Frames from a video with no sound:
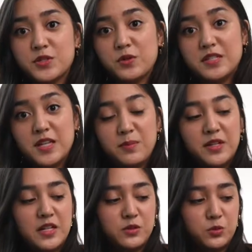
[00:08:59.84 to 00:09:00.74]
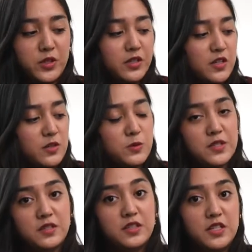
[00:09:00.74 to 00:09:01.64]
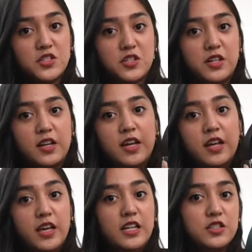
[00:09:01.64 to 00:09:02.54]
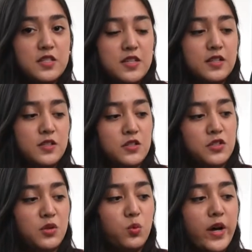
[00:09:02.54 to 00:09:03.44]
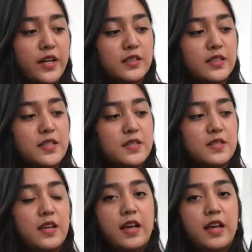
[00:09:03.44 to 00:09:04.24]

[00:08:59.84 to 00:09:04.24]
So this time around, we're gonna use the Legion H600 Wireless